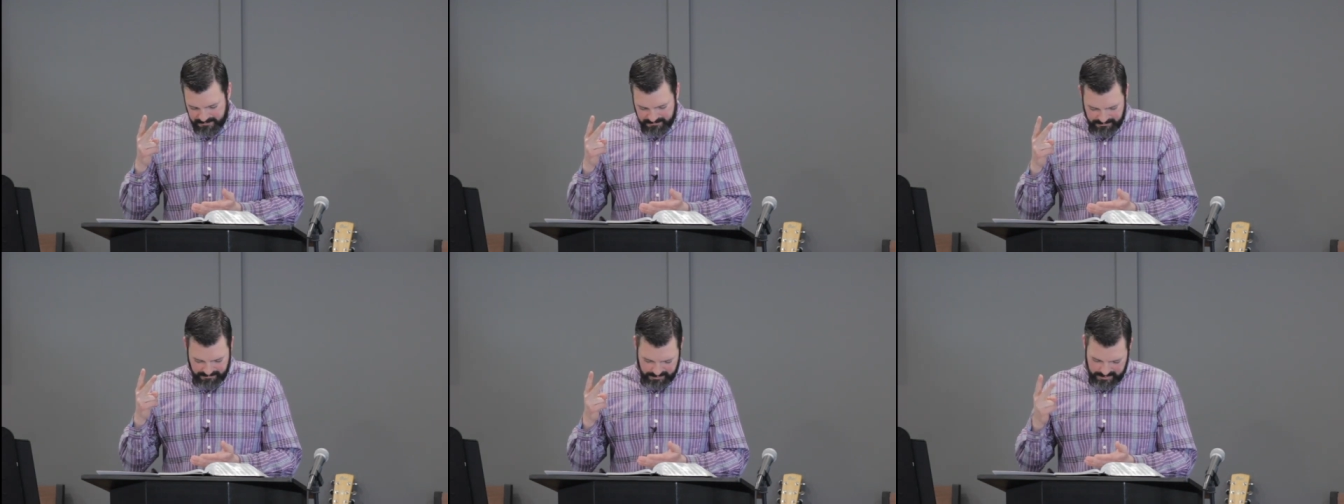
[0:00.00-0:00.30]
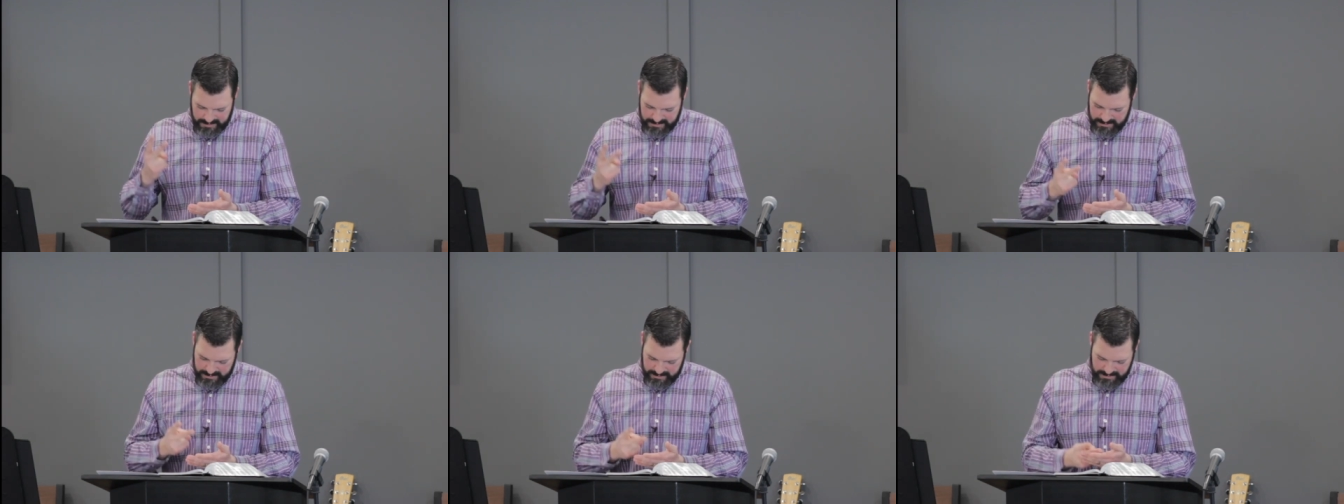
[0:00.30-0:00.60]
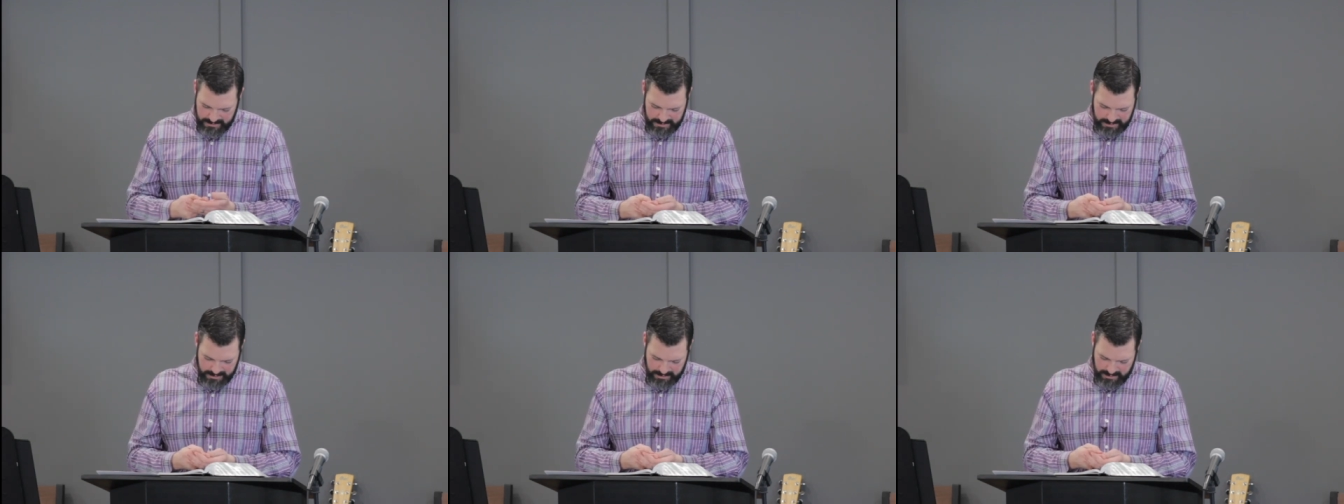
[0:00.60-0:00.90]
uh,
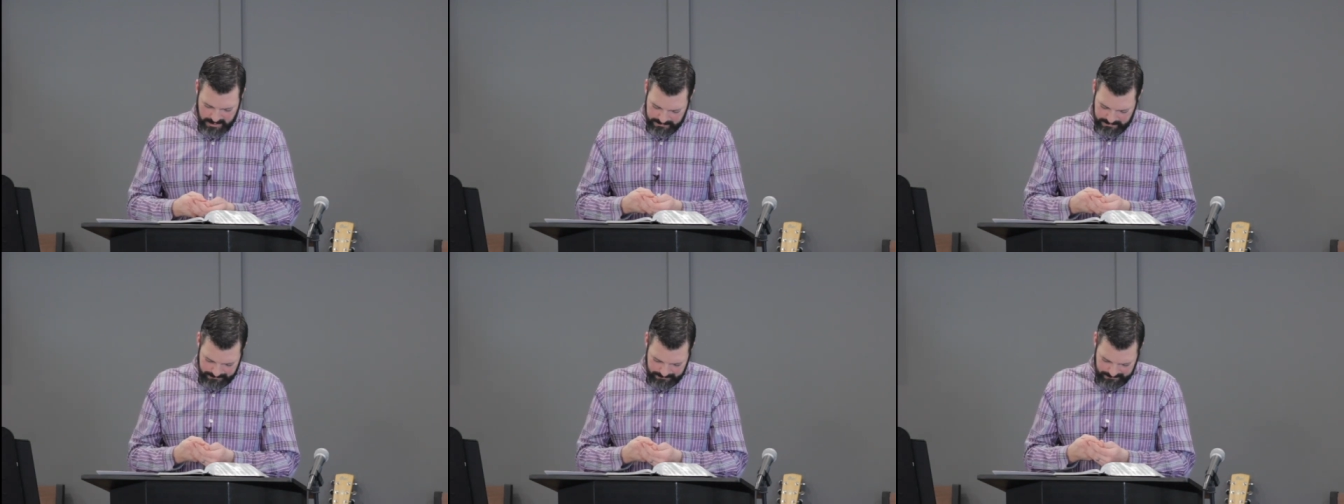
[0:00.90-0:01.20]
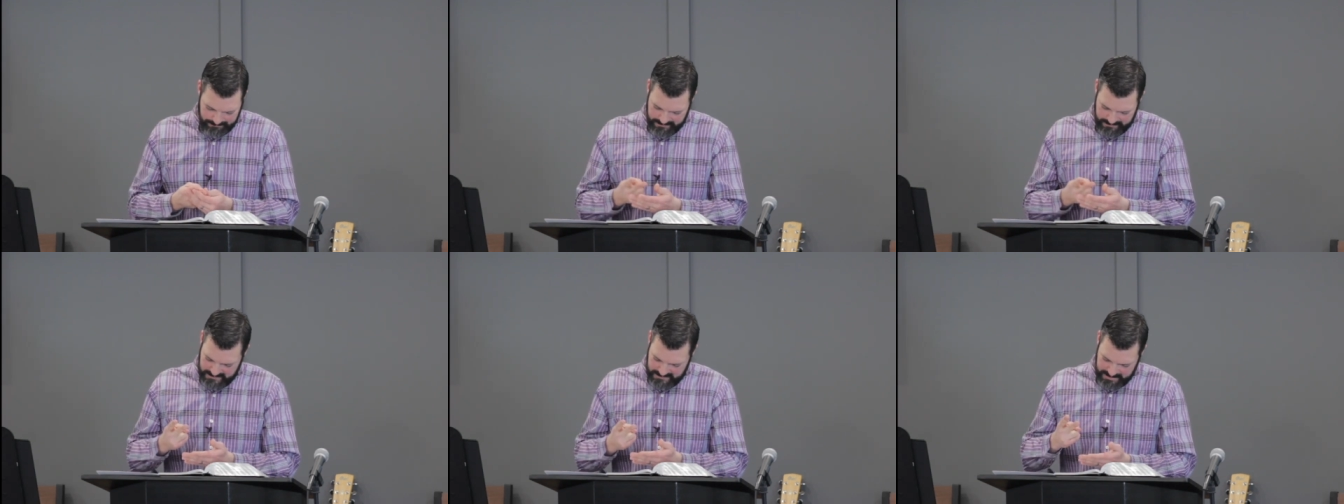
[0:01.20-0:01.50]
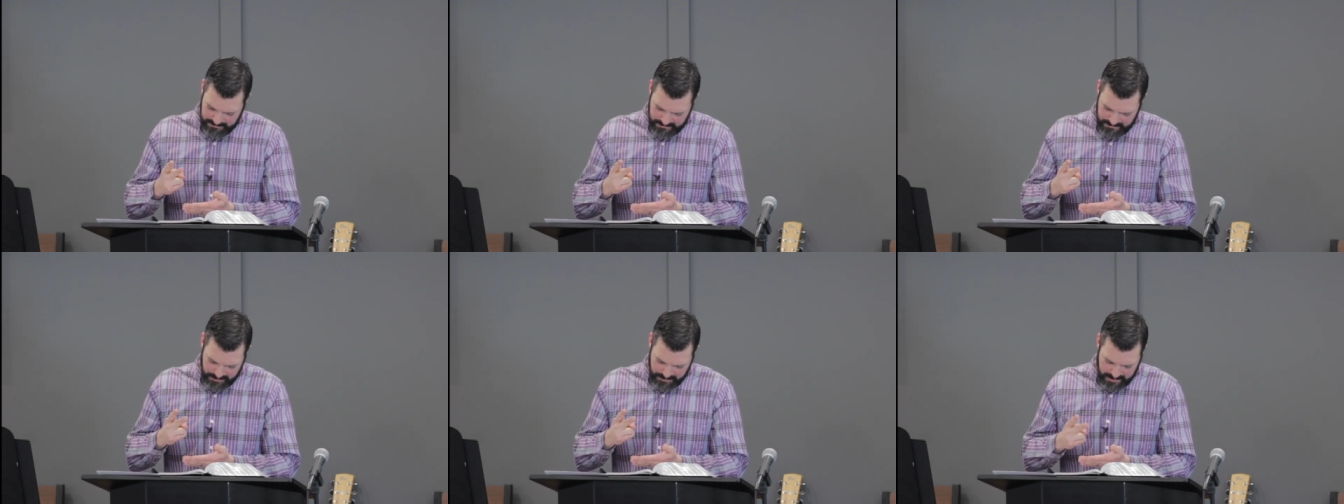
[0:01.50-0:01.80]
you know, I'm,
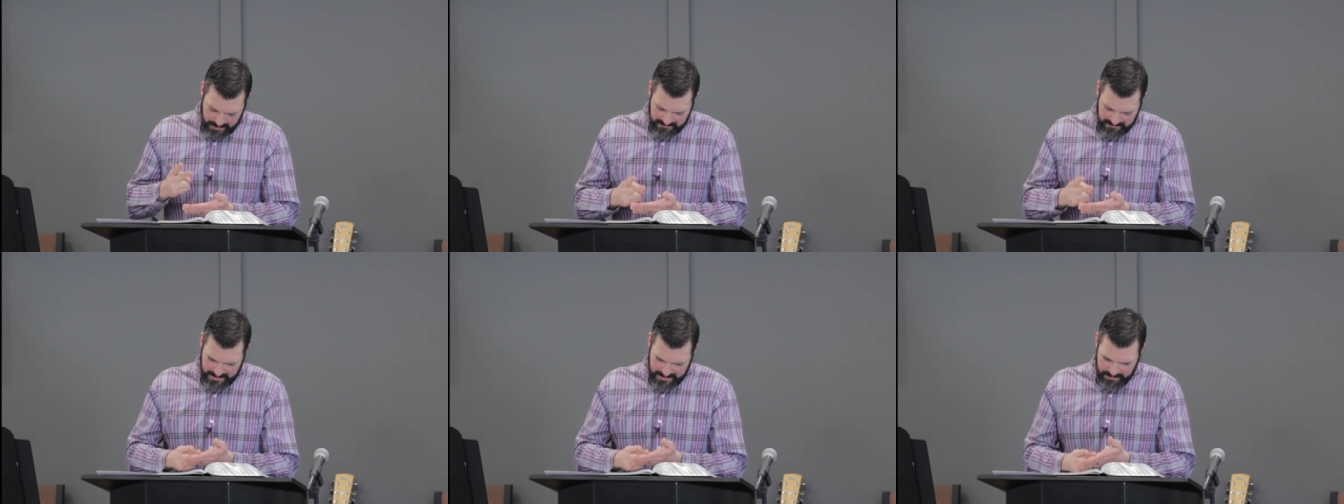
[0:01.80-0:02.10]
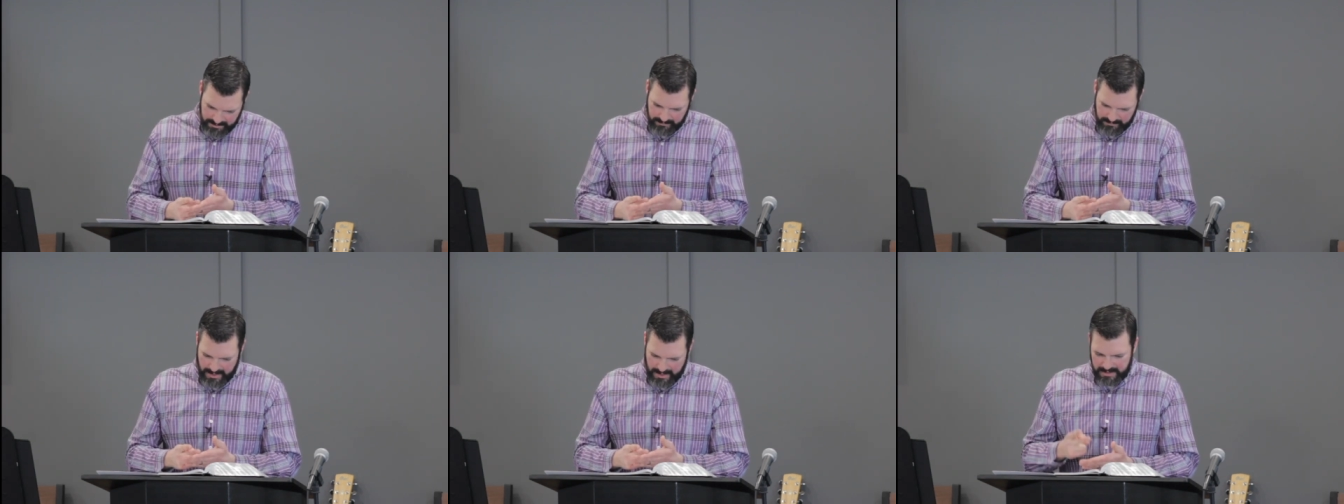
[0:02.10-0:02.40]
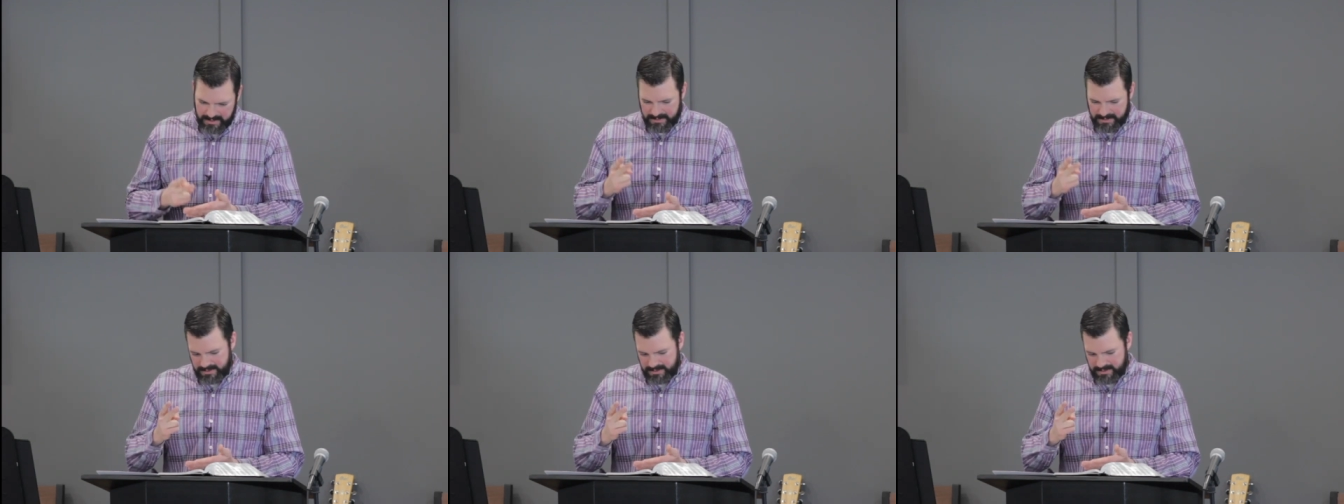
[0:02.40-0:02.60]
I'm doing everything right.